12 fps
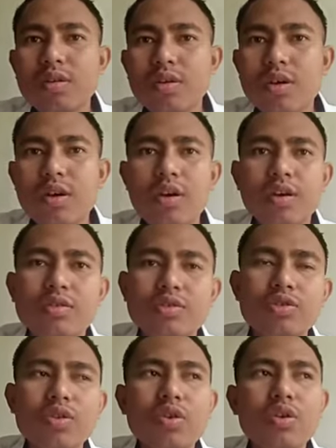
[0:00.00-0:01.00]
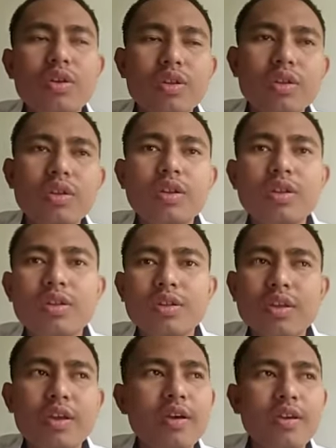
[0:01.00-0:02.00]
okay, so
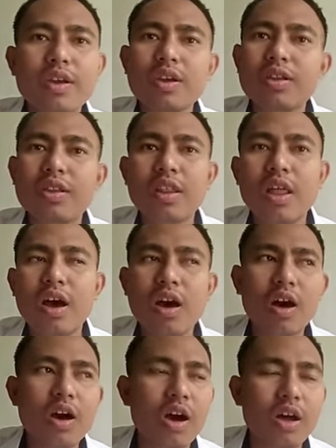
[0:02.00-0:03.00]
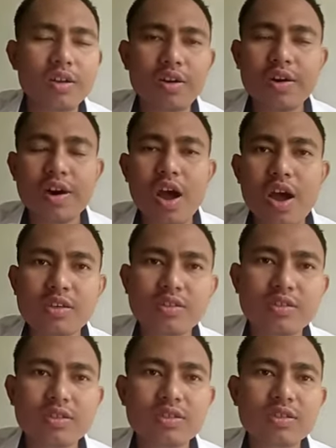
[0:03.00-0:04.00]
deer eat
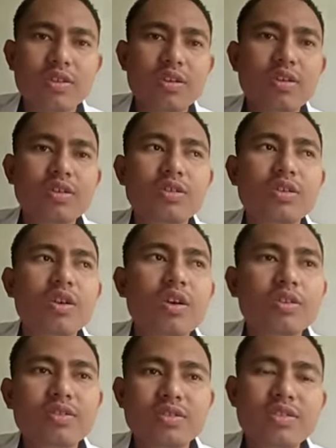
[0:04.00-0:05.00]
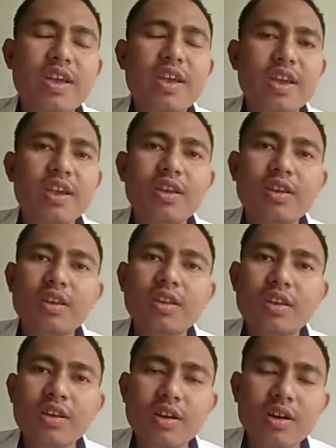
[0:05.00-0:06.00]
grass, snake eat
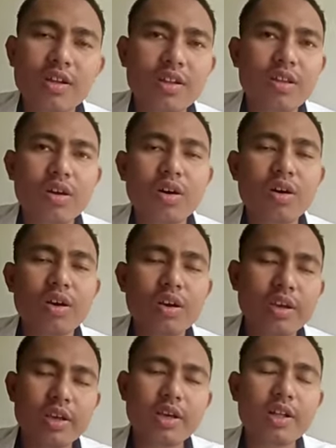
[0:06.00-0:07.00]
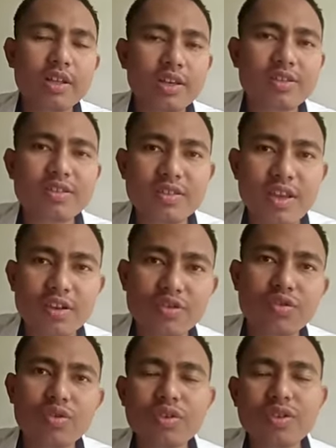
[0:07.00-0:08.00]
eagle, or eagle eat snake.
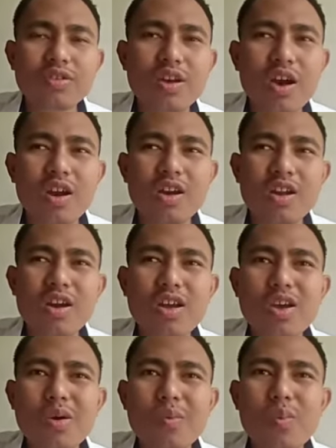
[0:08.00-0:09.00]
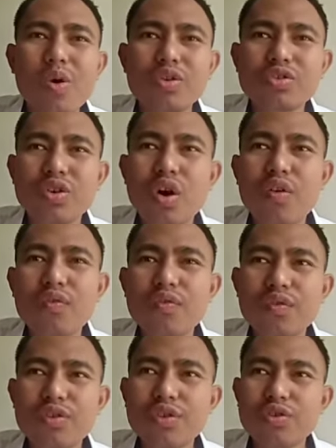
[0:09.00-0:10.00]
So these are the modes of
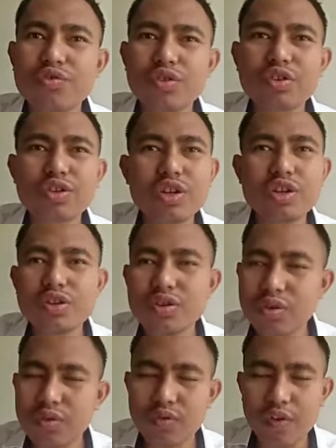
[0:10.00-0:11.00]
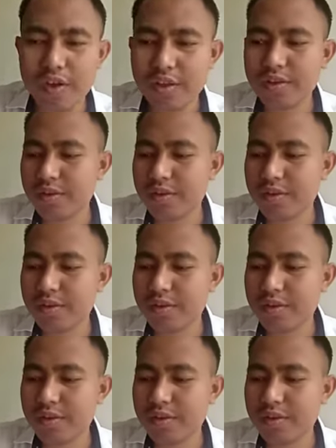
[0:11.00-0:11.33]
nutrition you will find.